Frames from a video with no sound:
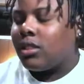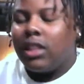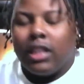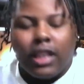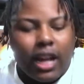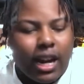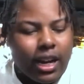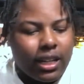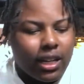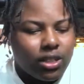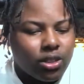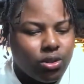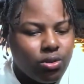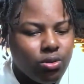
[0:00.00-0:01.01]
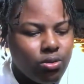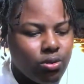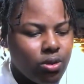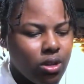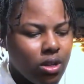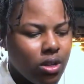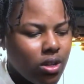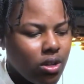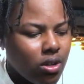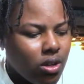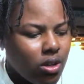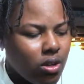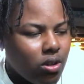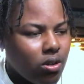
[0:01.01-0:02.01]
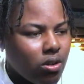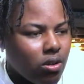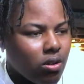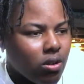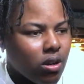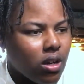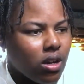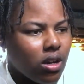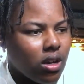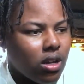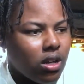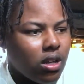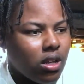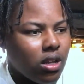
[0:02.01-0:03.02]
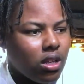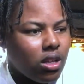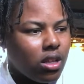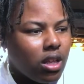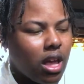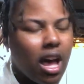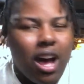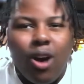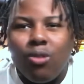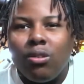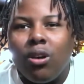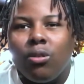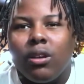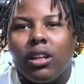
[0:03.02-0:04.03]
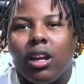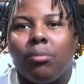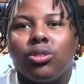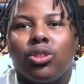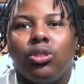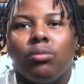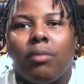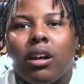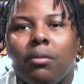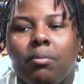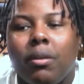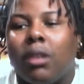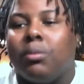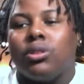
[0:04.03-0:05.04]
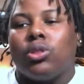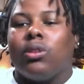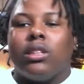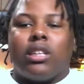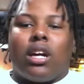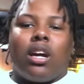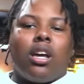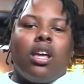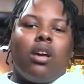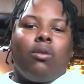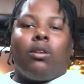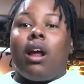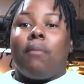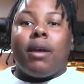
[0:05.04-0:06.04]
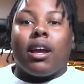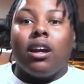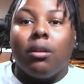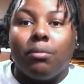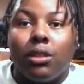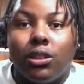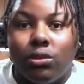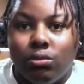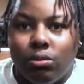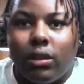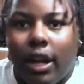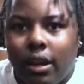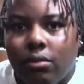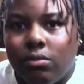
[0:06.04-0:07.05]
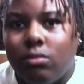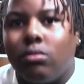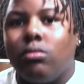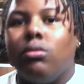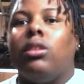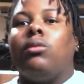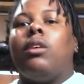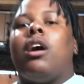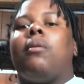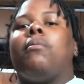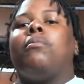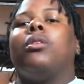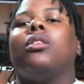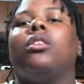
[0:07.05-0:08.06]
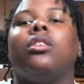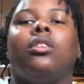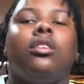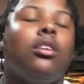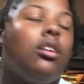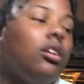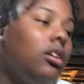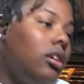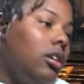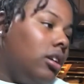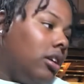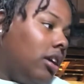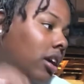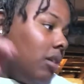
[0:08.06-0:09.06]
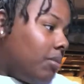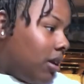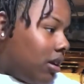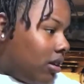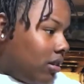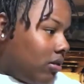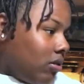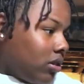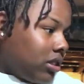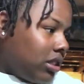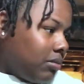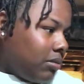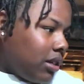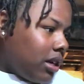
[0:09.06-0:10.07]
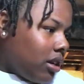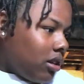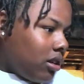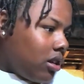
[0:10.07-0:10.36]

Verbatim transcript: either I got kicked out of school or uh I don't know really. I'm just doing. I'm gonna make up a story time. Well, not make up. This is like really what happened, but yeah, man. Or something like